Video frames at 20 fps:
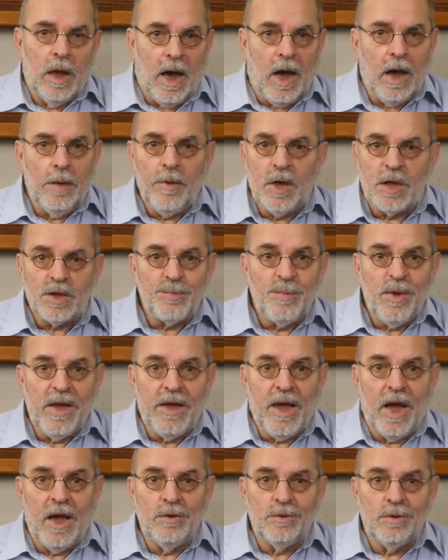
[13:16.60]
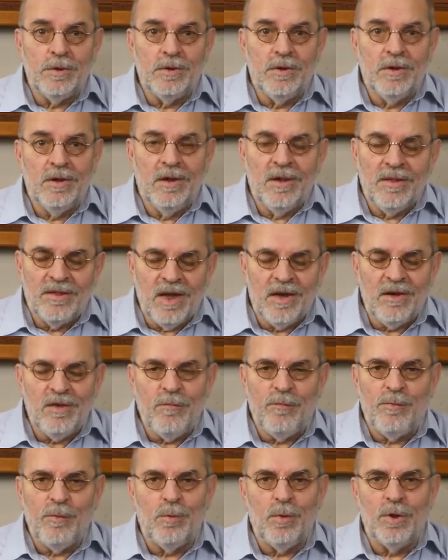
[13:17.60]
I'm Hans Beekhuyzen, thank
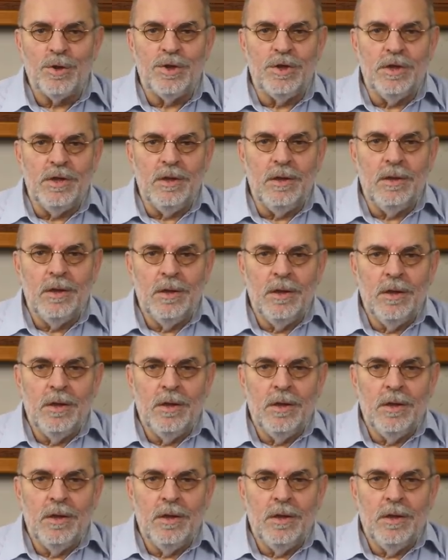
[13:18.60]
you for watching